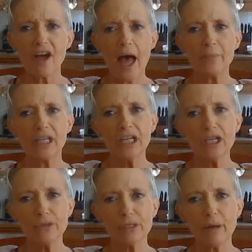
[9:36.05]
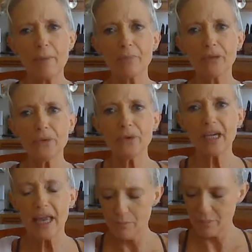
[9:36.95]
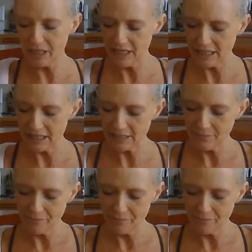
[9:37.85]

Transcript: I'm going to use my blue game piece.